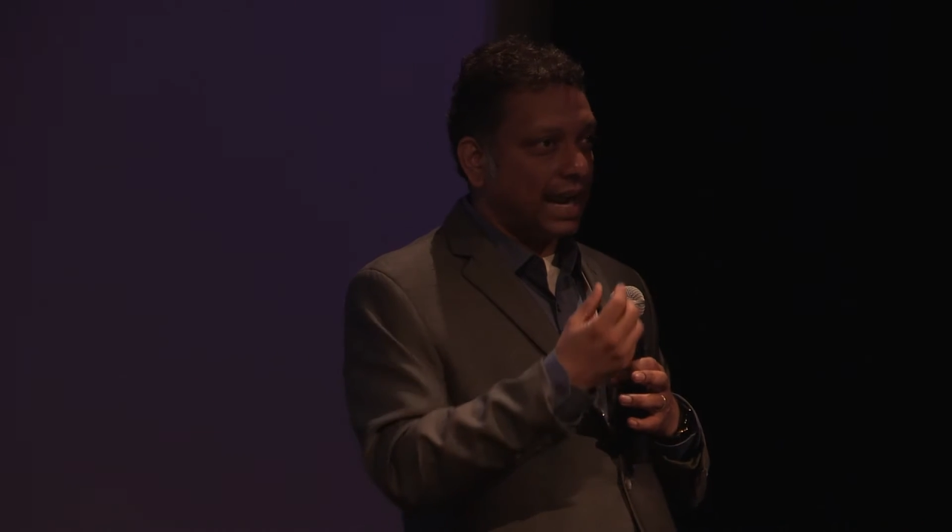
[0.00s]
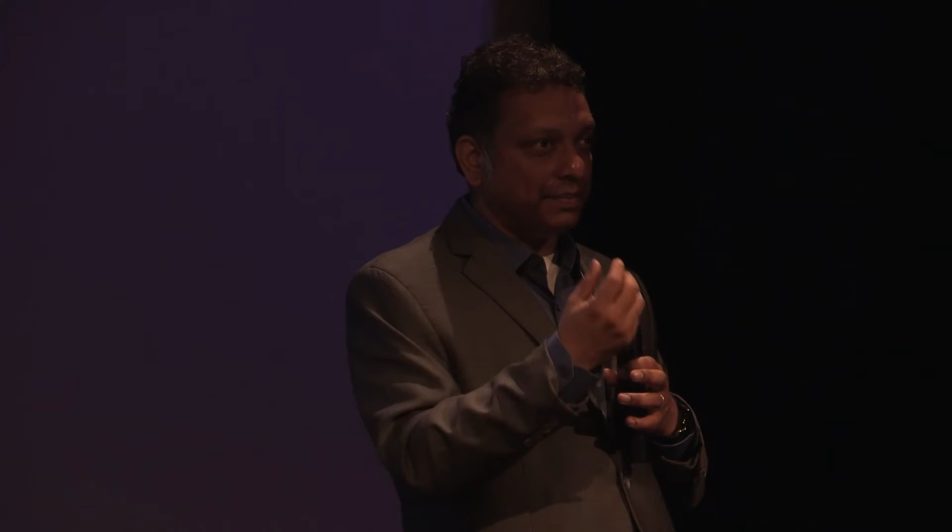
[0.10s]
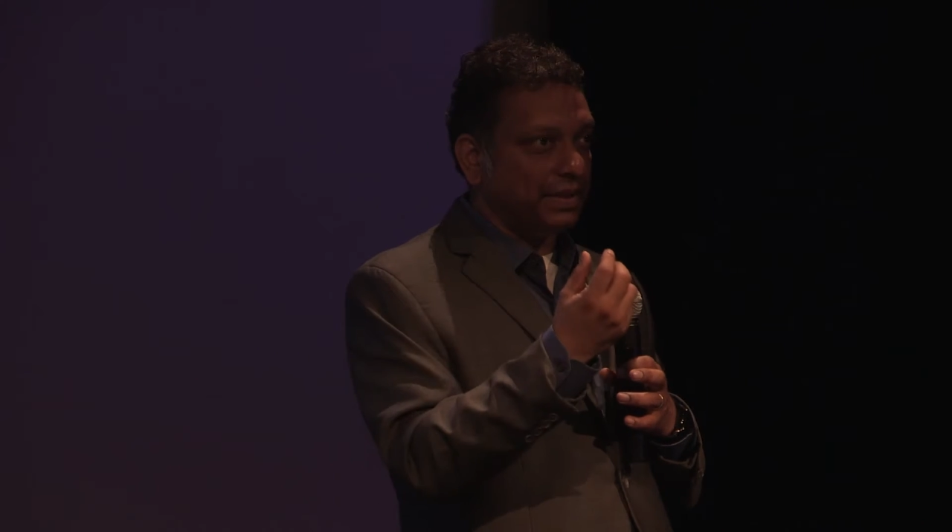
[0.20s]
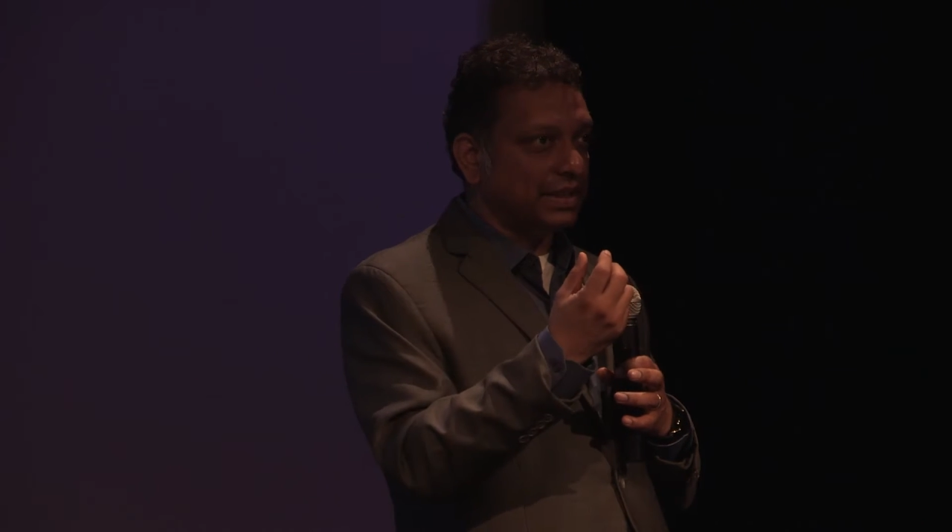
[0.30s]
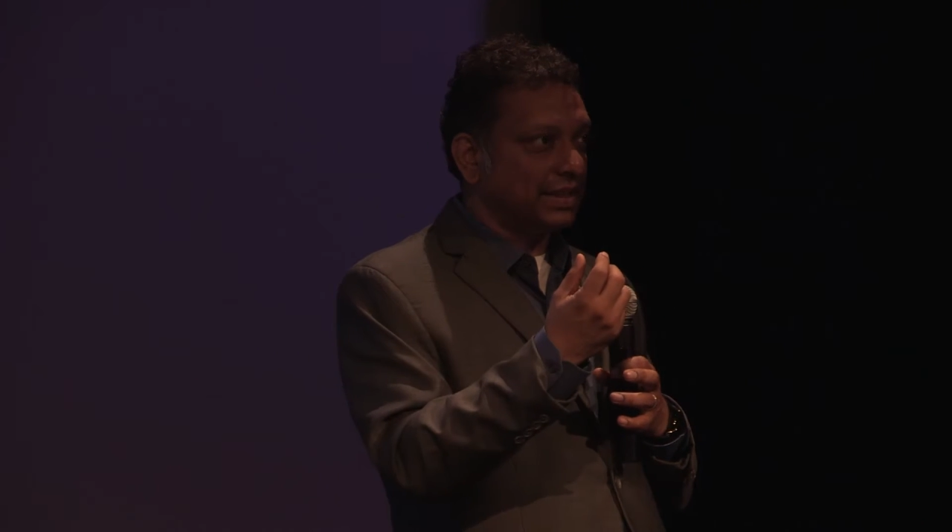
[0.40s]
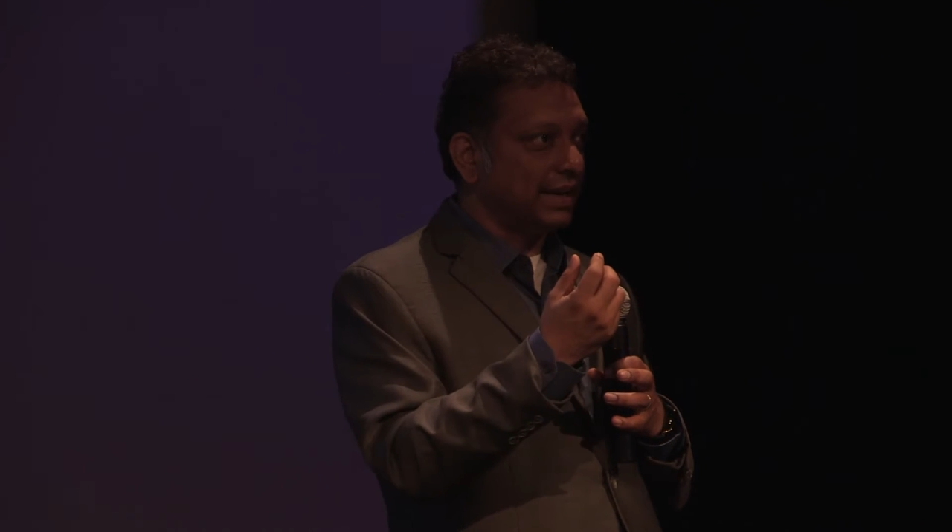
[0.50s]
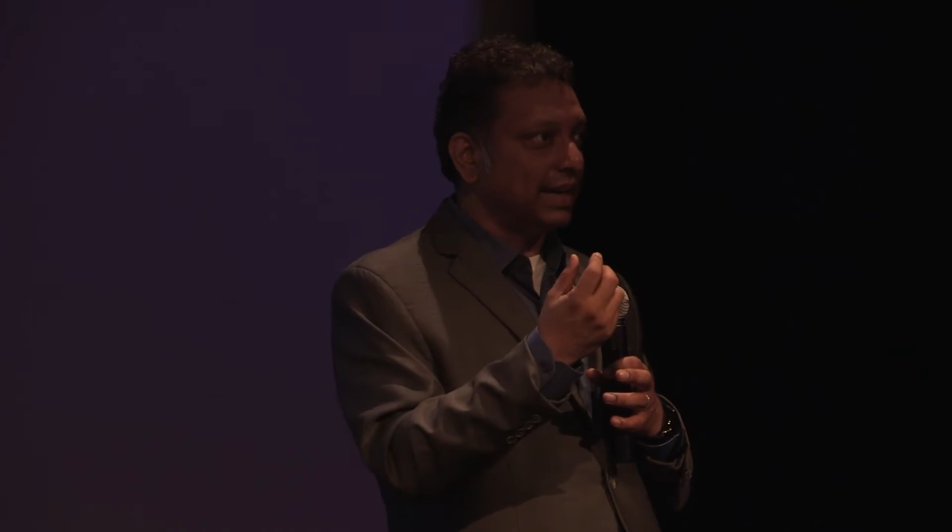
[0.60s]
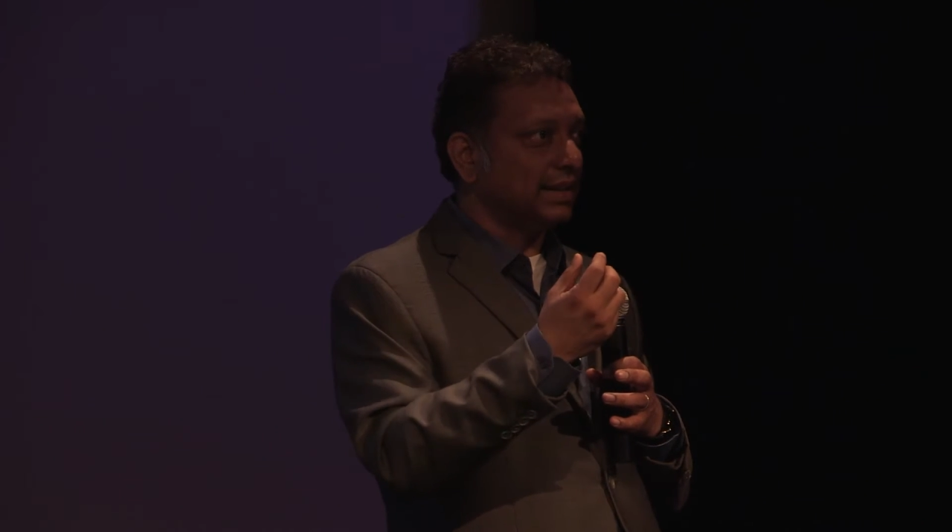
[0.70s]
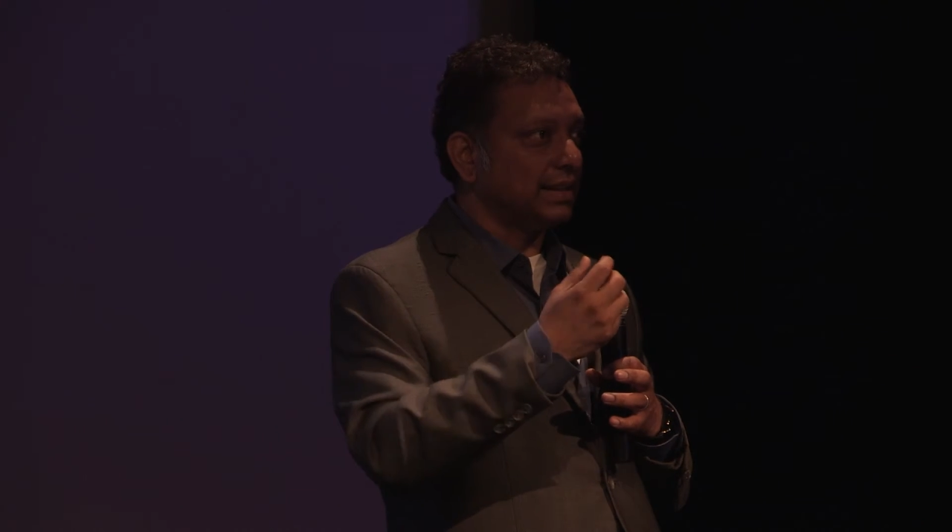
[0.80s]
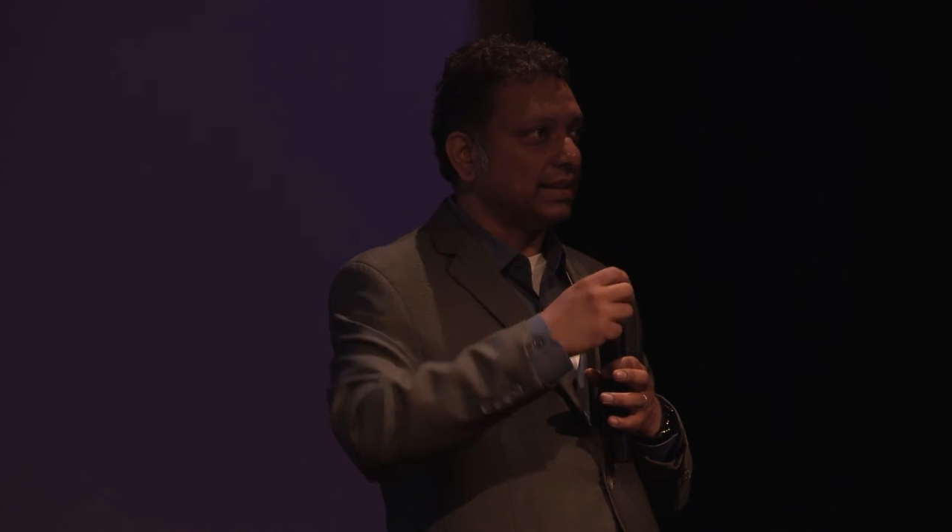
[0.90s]

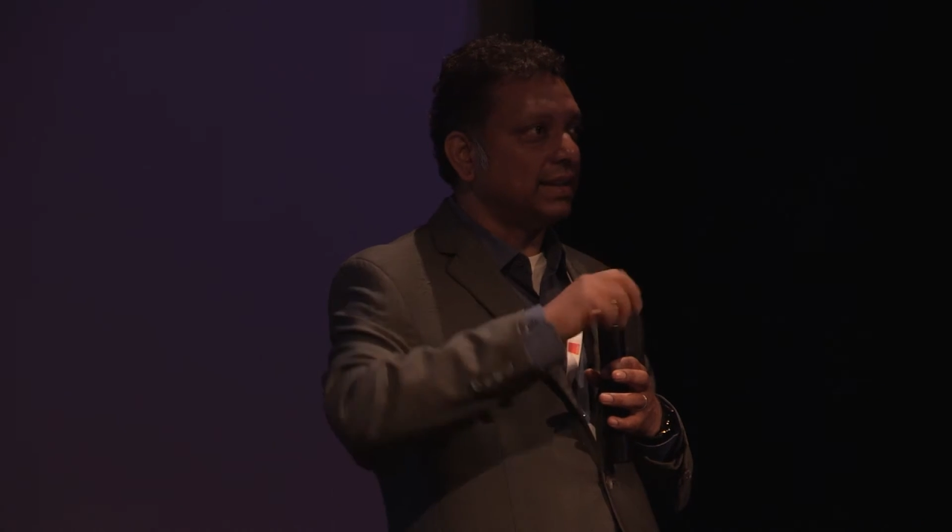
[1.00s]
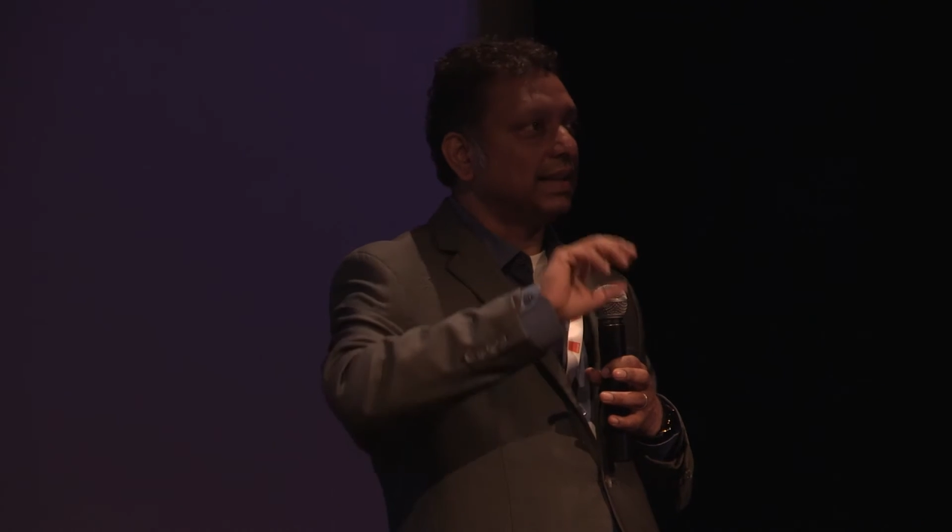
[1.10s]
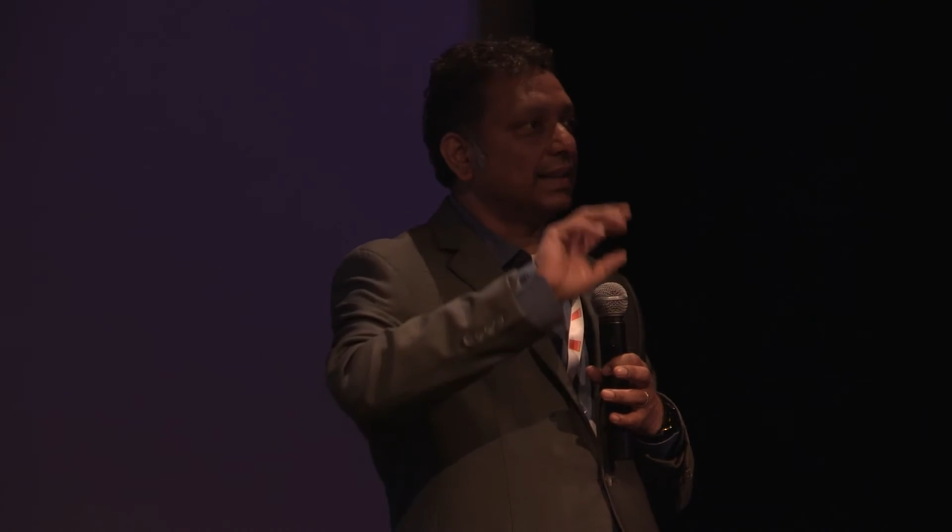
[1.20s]
administrator,